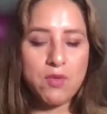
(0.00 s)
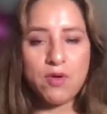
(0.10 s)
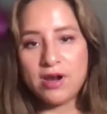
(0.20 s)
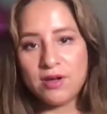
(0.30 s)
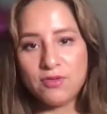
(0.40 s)
We
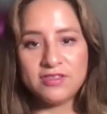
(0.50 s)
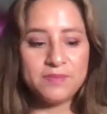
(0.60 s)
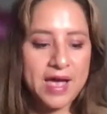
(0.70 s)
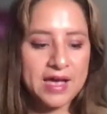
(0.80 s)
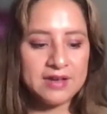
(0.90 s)
want to
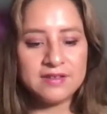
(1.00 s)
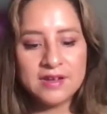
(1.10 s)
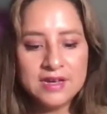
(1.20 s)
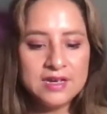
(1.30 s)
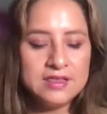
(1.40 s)
respect
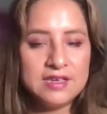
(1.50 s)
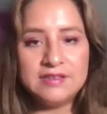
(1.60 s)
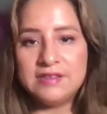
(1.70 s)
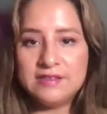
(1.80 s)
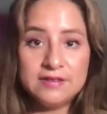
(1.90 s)

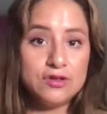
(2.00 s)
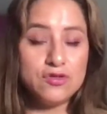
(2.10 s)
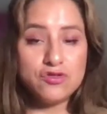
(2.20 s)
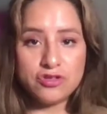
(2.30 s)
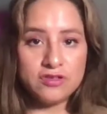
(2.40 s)
these
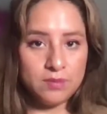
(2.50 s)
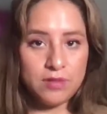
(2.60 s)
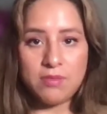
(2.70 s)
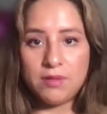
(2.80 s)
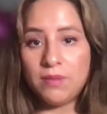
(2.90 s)
institutions and
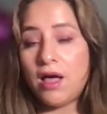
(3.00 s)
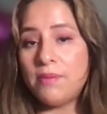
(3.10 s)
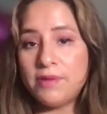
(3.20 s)
blah, blah, blah.